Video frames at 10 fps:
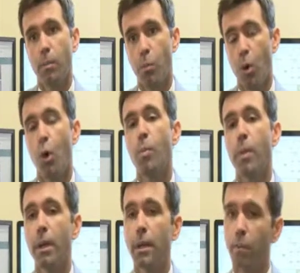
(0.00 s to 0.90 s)
more
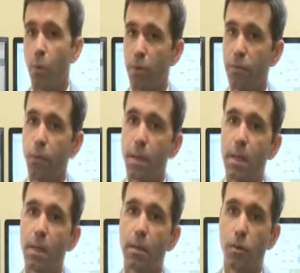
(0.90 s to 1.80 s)
open and more
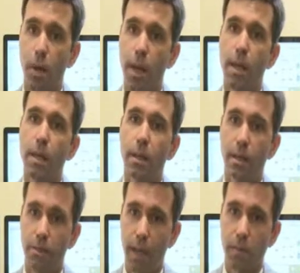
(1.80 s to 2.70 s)
free trade
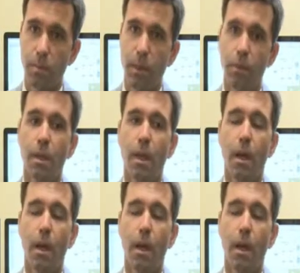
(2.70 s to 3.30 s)
and investment.